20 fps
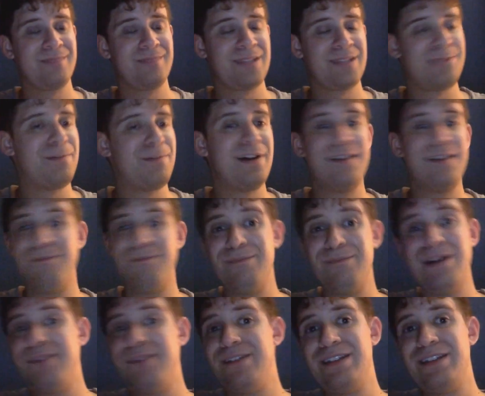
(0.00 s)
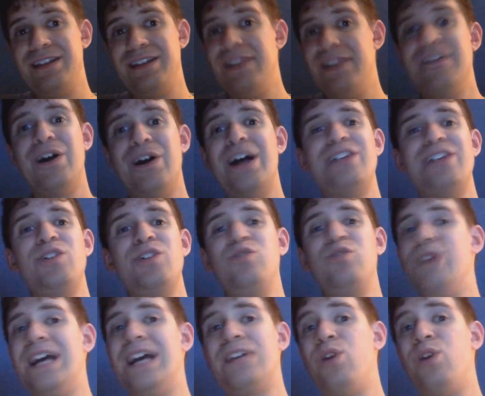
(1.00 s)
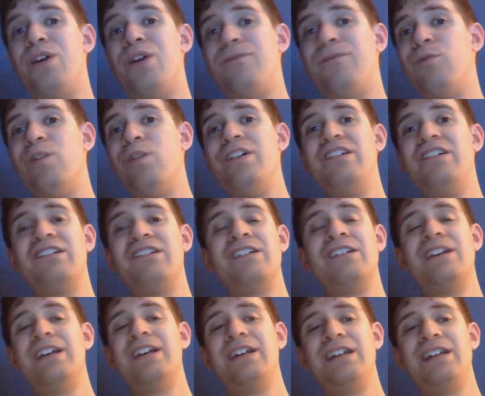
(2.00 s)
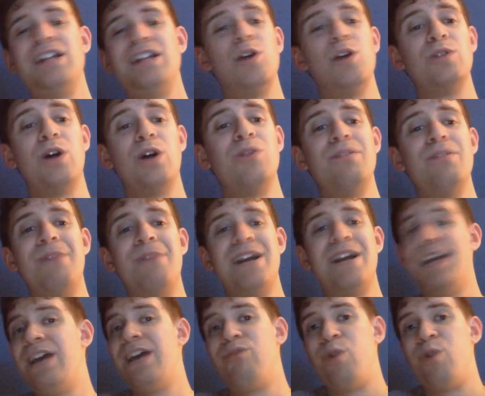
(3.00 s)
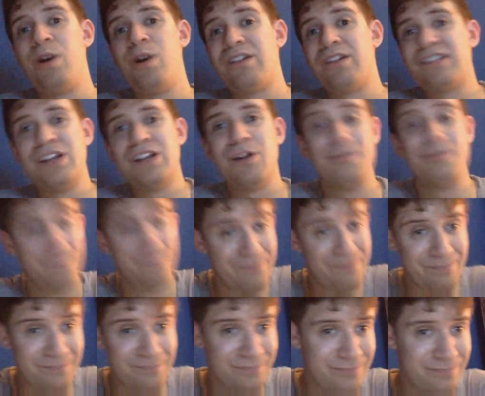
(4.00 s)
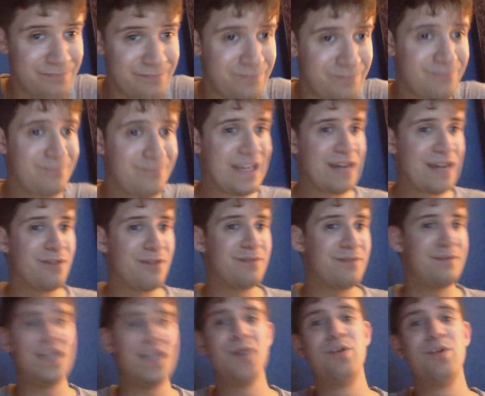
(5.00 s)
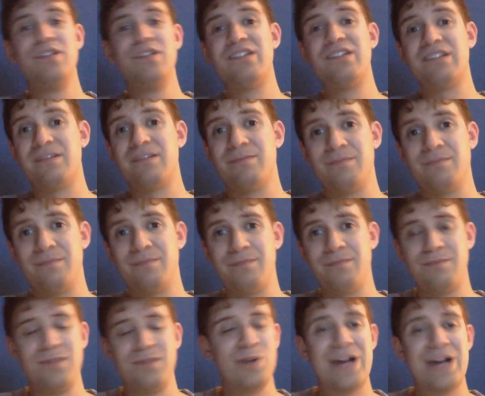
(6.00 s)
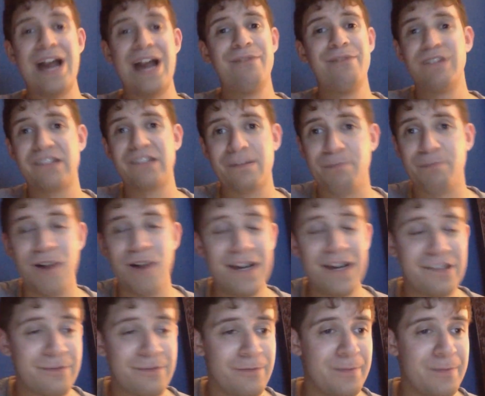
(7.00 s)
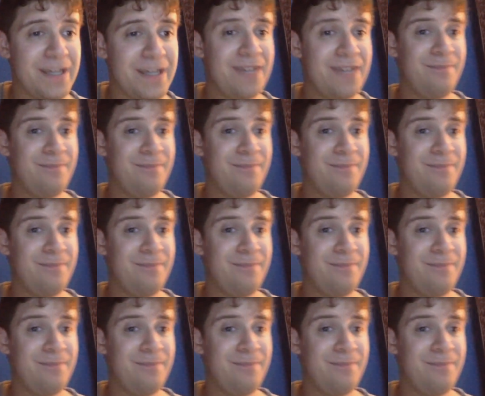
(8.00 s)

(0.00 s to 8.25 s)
But even though I knew Dragunov was, you know, going to Monday Night Raw, still, you know, it was, you know, kind of a surprise for me.